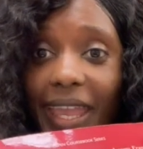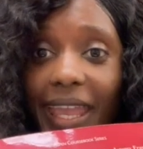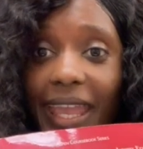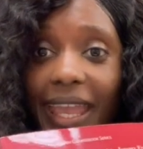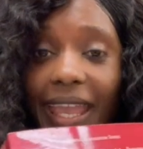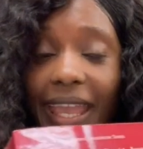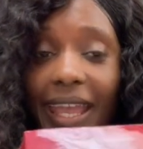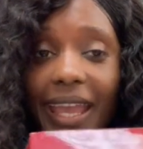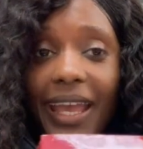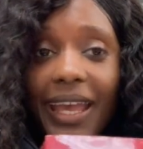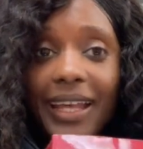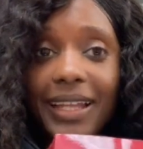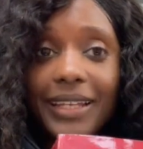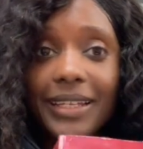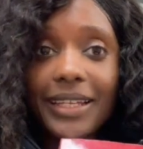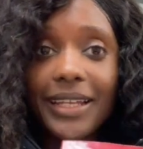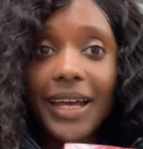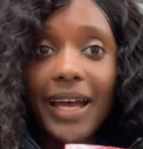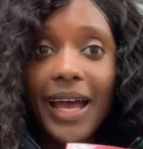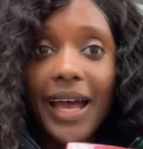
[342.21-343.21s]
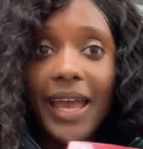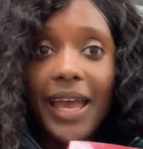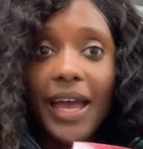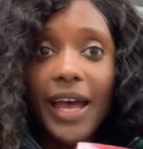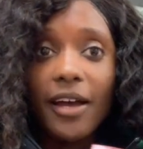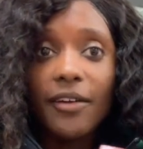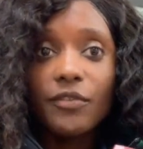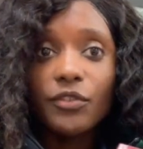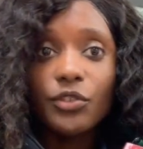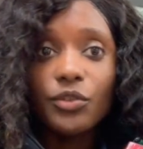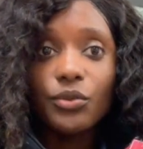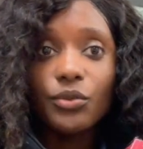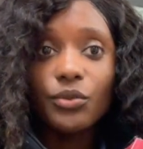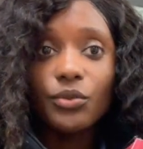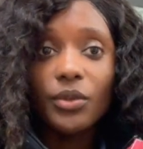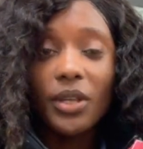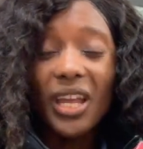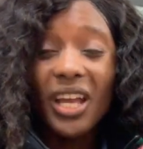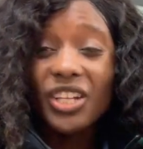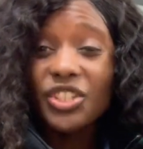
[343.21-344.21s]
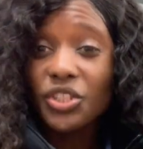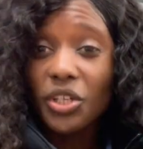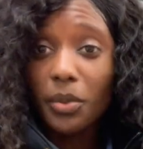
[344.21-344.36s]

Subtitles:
and I have to catch